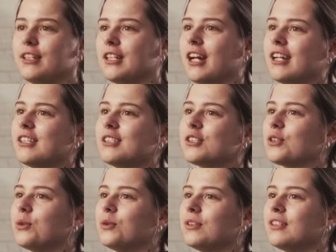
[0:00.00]
in
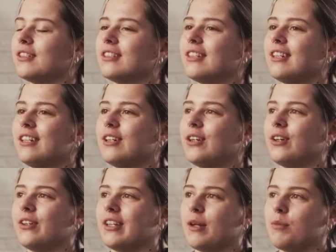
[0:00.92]
school and
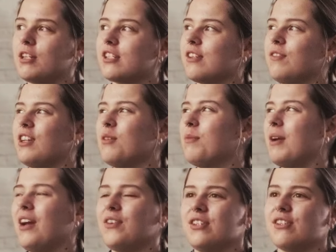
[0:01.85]
all that, because if you're
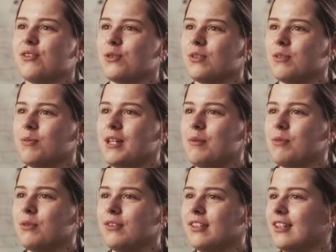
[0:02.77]
comparing yourself to other
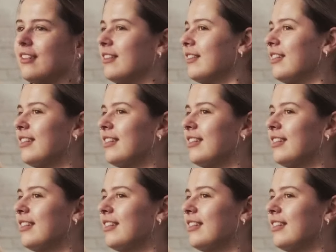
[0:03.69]
people, then